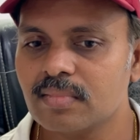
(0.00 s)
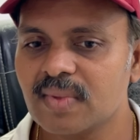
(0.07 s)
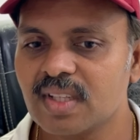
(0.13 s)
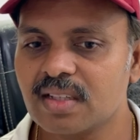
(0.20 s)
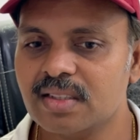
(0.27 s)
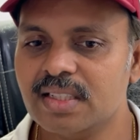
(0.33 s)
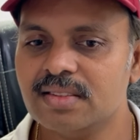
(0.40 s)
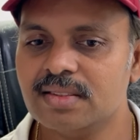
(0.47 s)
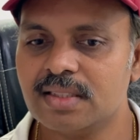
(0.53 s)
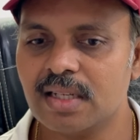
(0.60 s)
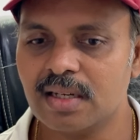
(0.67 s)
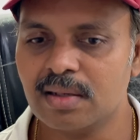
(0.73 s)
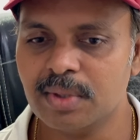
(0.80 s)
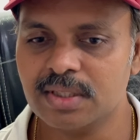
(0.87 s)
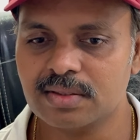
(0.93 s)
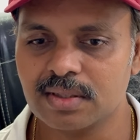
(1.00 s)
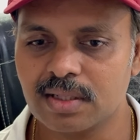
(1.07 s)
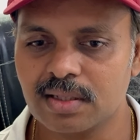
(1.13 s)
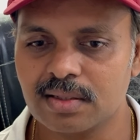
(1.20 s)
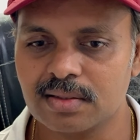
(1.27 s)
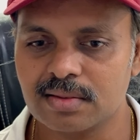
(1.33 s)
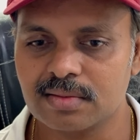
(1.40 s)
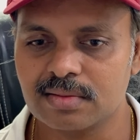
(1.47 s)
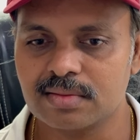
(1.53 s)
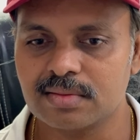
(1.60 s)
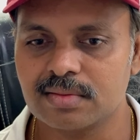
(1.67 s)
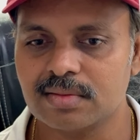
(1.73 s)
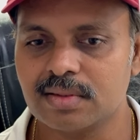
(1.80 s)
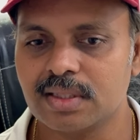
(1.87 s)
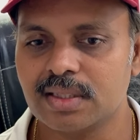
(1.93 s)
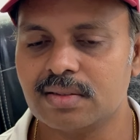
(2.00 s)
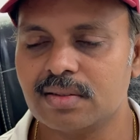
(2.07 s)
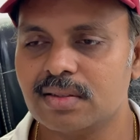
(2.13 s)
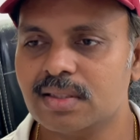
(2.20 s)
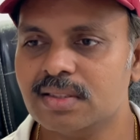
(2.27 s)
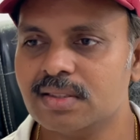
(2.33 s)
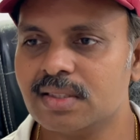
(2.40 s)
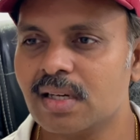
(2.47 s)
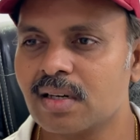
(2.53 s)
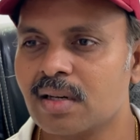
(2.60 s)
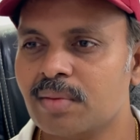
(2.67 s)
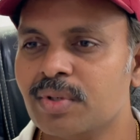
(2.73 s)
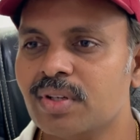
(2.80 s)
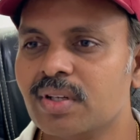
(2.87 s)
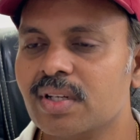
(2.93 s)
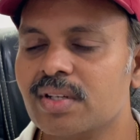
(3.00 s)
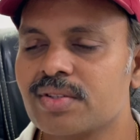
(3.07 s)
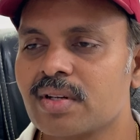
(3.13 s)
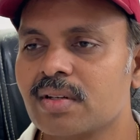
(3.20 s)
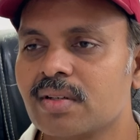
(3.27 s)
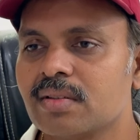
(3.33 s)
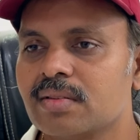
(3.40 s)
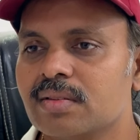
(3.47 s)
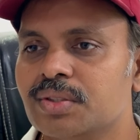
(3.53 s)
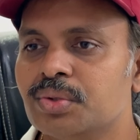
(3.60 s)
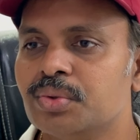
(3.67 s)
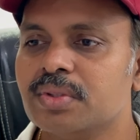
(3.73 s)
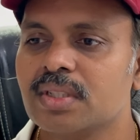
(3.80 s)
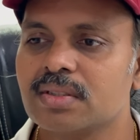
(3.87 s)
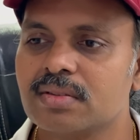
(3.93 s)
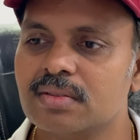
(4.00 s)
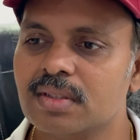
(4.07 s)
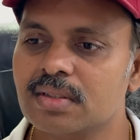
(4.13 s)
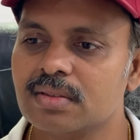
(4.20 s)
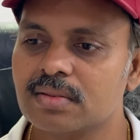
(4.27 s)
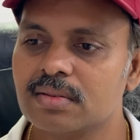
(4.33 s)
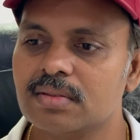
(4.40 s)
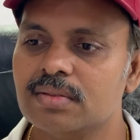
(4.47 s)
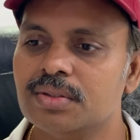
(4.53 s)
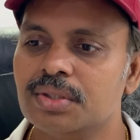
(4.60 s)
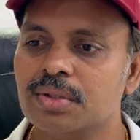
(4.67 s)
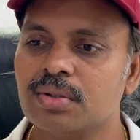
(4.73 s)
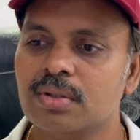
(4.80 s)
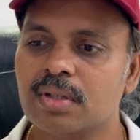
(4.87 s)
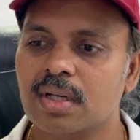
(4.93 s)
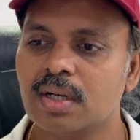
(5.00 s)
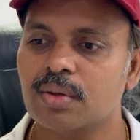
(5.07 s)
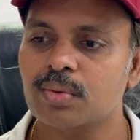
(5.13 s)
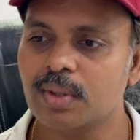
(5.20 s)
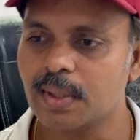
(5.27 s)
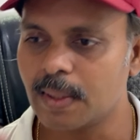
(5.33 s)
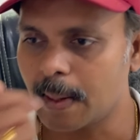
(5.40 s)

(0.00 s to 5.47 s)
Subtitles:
Digital basically, right? Digital communication uses this 0 or 1,